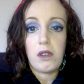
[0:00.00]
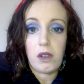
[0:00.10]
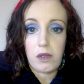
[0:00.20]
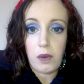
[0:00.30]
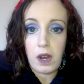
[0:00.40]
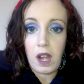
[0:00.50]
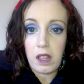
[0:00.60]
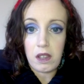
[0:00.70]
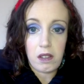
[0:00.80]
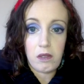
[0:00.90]
look for it
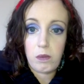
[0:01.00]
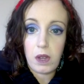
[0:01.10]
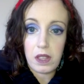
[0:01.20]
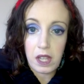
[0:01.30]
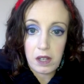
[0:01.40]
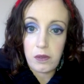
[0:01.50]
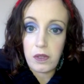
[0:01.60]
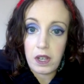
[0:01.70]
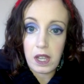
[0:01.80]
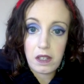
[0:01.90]
either at the end of
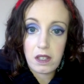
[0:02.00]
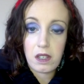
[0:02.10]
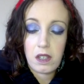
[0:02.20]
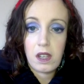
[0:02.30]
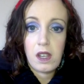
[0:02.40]
the next